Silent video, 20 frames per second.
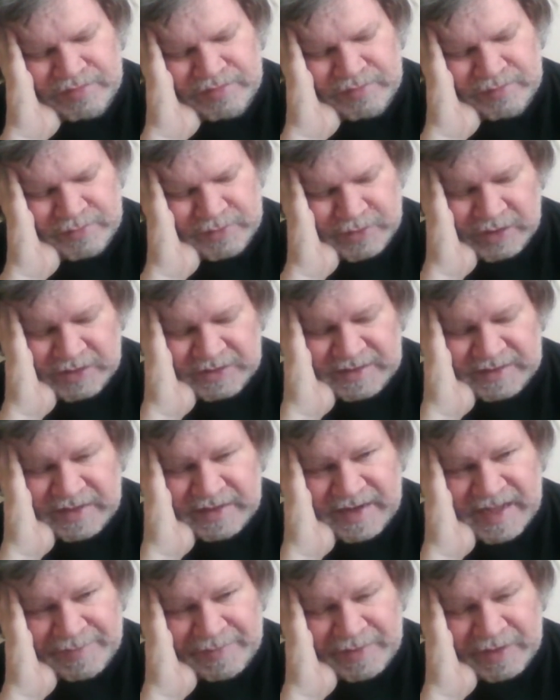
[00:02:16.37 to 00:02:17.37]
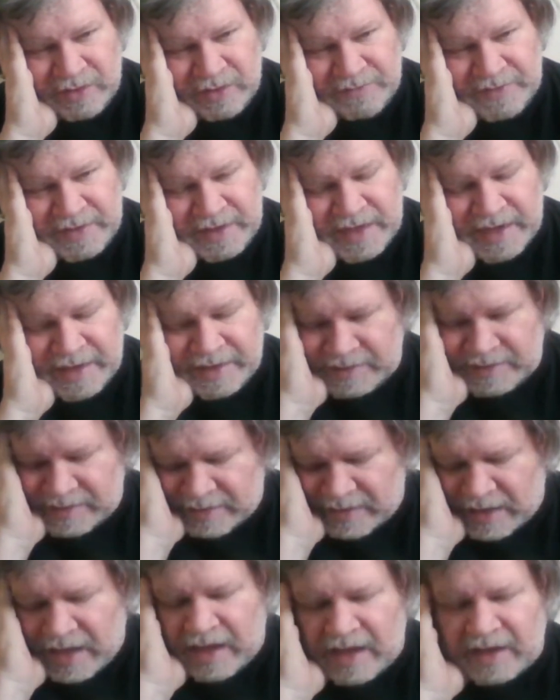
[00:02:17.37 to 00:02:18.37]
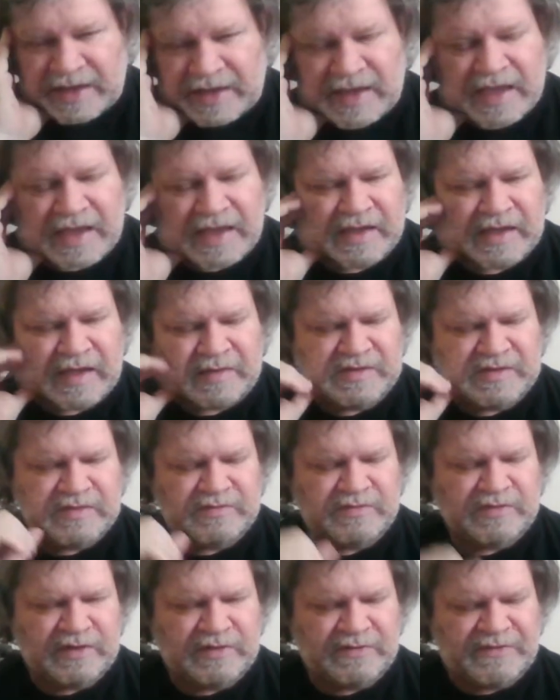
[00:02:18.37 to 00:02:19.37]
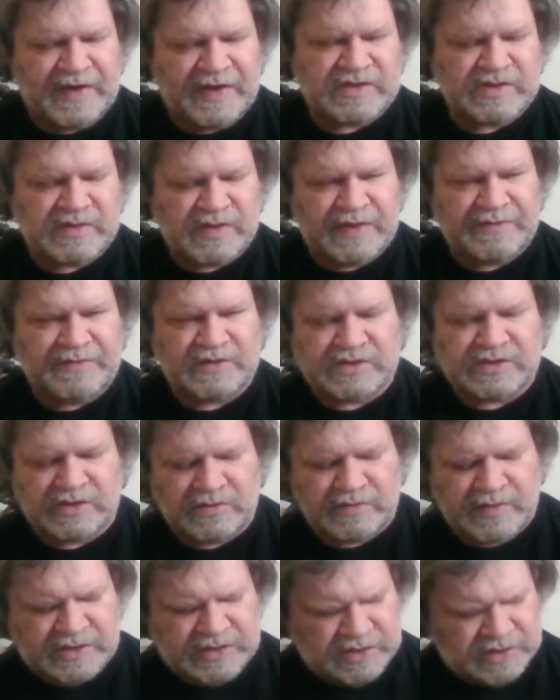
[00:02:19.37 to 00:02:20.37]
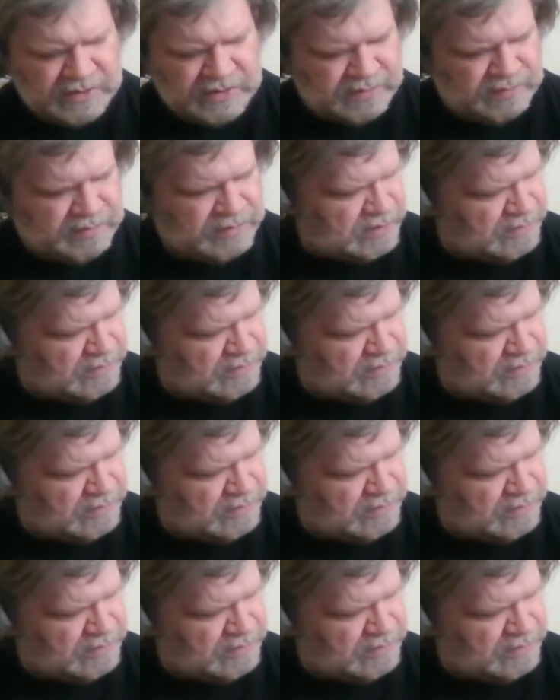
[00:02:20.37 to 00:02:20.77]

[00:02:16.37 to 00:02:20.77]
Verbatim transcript: turns out it happened overnight. It's like, oh, okay, he comes in with a phaser rifle to the rescue and. You know,